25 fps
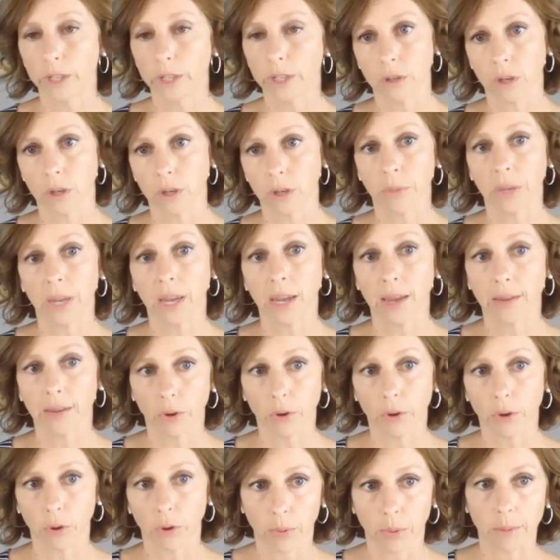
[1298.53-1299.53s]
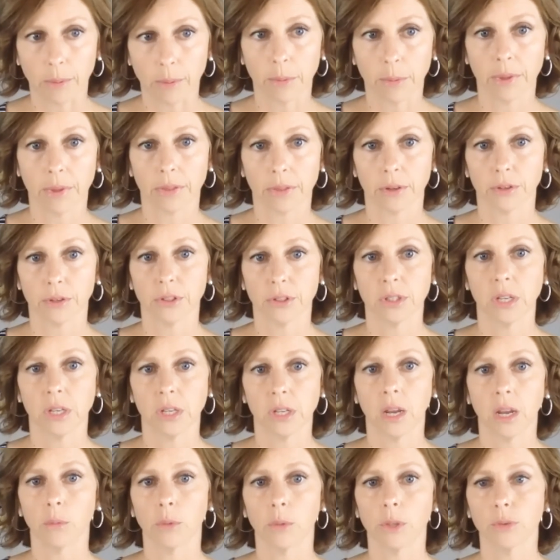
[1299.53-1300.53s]
behavioral problem that they're
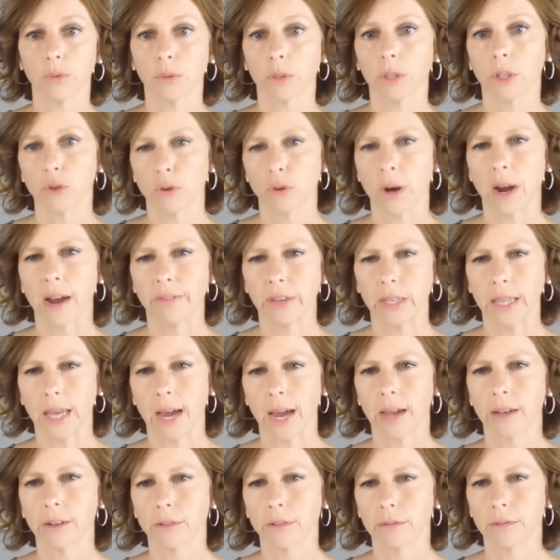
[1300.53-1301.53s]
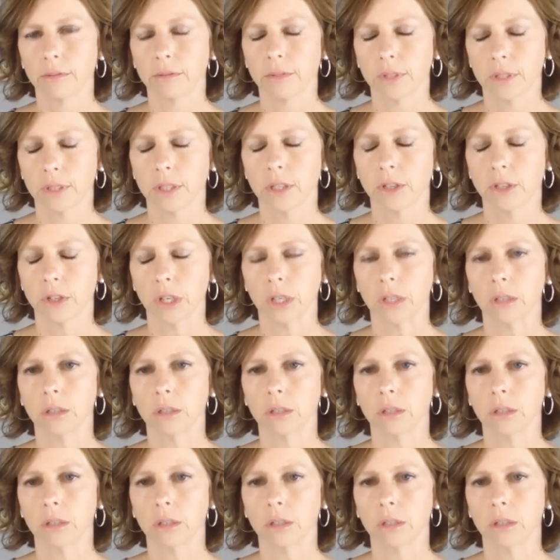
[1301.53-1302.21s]
seeing? What's really driving that decision?